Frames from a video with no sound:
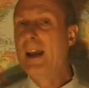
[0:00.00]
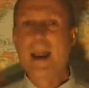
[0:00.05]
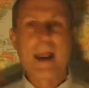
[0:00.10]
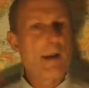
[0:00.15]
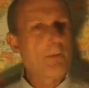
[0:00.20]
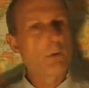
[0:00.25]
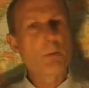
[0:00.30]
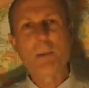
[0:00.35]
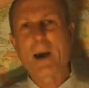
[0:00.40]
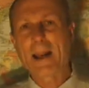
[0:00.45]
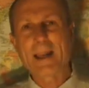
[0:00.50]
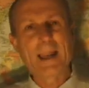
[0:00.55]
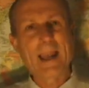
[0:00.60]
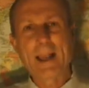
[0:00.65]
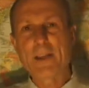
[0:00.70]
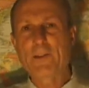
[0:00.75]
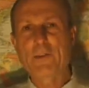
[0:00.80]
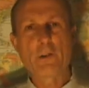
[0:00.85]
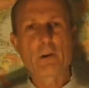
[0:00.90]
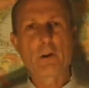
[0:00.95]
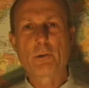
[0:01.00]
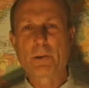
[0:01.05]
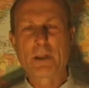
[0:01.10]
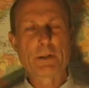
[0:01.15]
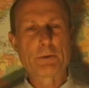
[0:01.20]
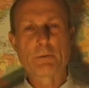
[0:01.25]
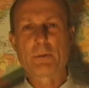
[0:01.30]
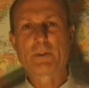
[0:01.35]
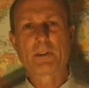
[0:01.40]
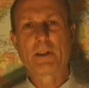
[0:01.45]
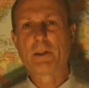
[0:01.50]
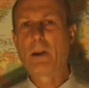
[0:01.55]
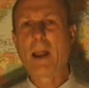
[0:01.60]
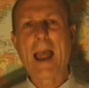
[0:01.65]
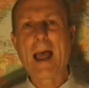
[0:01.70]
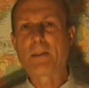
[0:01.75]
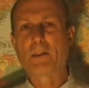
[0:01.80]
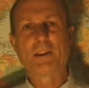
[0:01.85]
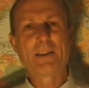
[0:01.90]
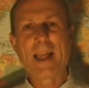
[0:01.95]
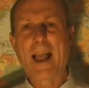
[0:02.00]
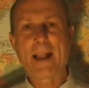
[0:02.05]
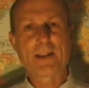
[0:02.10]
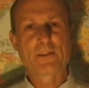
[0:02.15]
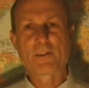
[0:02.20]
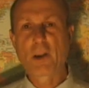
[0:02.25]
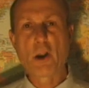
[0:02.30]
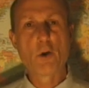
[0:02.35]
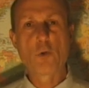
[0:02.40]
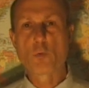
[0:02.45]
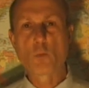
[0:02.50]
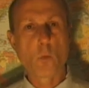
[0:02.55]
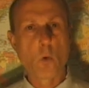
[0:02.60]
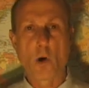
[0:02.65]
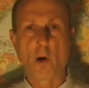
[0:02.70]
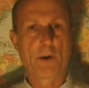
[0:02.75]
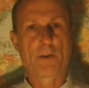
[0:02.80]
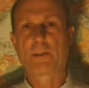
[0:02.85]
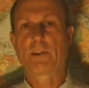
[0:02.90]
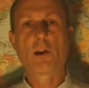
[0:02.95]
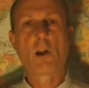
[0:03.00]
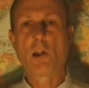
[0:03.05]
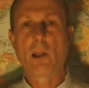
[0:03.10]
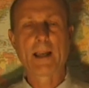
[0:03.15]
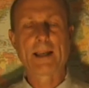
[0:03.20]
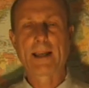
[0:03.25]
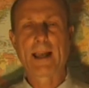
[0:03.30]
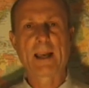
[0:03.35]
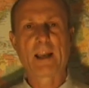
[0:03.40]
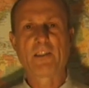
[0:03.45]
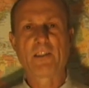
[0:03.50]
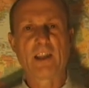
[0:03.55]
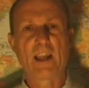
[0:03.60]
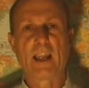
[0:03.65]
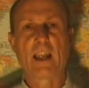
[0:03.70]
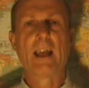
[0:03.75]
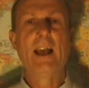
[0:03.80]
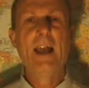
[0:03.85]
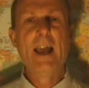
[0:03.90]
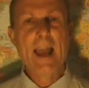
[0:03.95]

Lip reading: Everybody has own interest in how the tax code works and all that kind of thing.